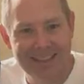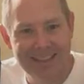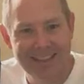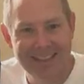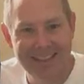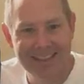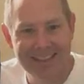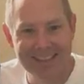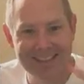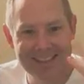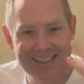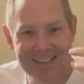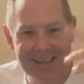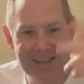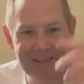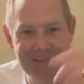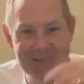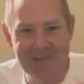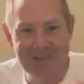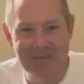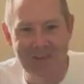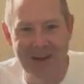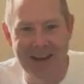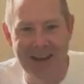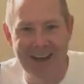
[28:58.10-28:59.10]
and keep
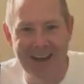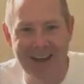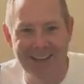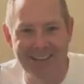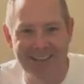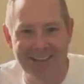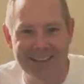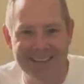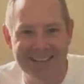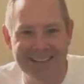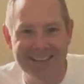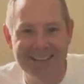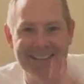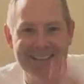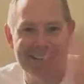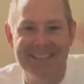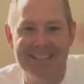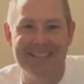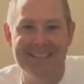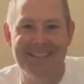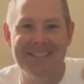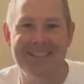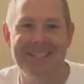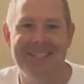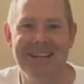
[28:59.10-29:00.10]
smiling.
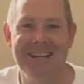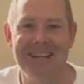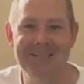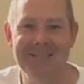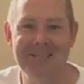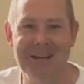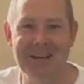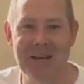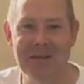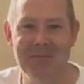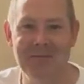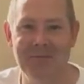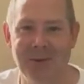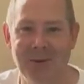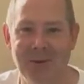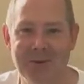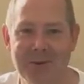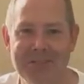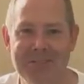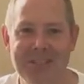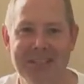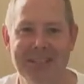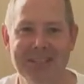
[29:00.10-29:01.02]
See you next time, folks.